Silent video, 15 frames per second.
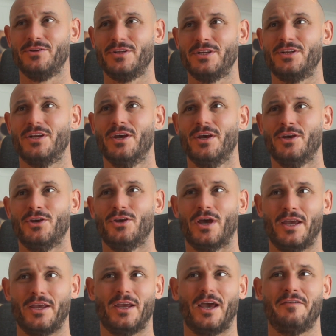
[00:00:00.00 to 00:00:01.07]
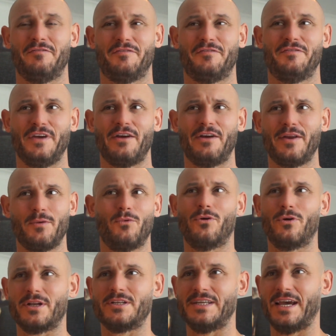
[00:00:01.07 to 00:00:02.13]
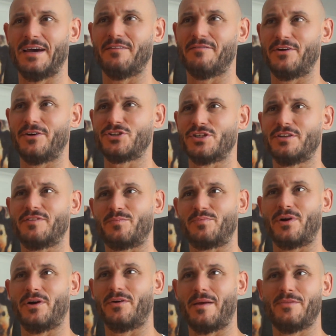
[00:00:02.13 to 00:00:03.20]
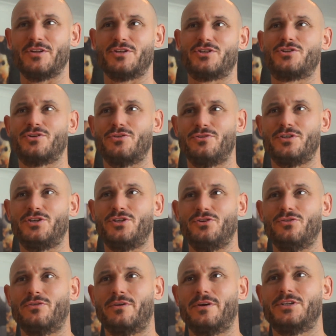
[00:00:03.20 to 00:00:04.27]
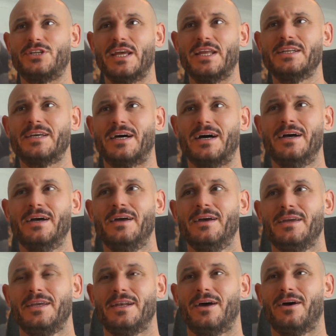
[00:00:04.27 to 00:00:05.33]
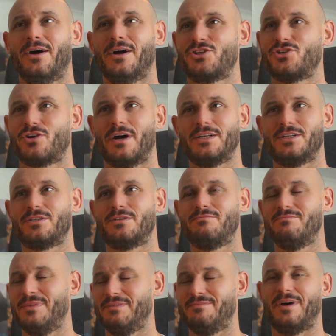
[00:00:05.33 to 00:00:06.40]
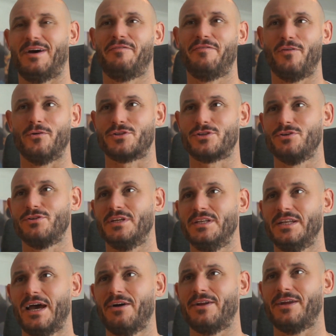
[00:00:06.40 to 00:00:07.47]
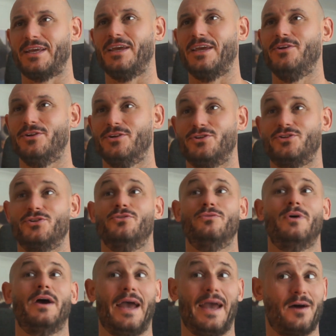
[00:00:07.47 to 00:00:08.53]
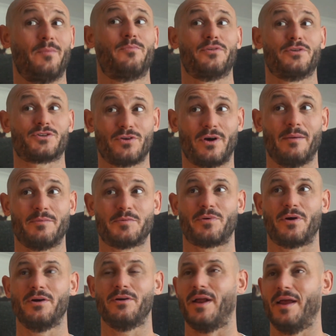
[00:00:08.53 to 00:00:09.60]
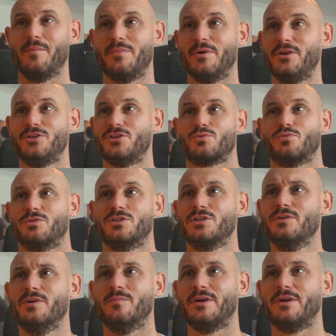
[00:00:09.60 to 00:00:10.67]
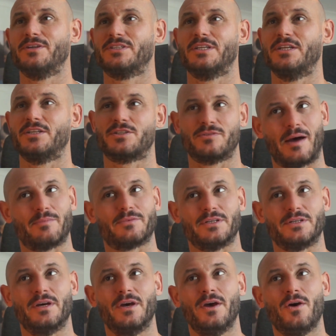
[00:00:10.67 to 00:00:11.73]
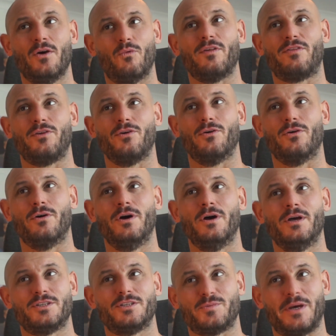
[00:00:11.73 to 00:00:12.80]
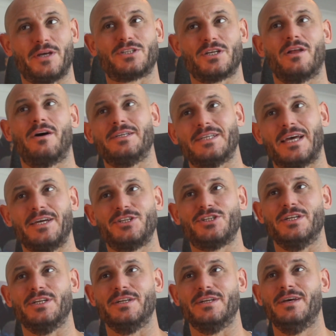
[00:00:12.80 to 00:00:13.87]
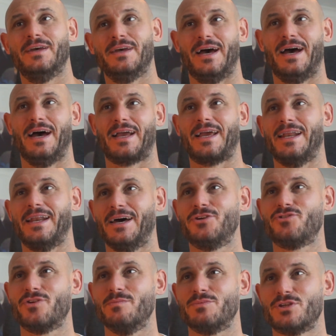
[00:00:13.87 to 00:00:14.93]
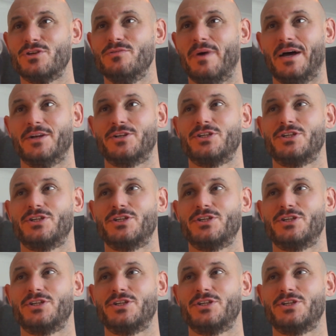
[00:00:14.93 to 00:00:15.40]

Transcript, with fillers: You did a very watered down version of the program that suited your agenda. You know, I fought tooth and nail to get you to do our prescribed program, but you just wouldn't do it because it interrupted with your specialization conundrum too much.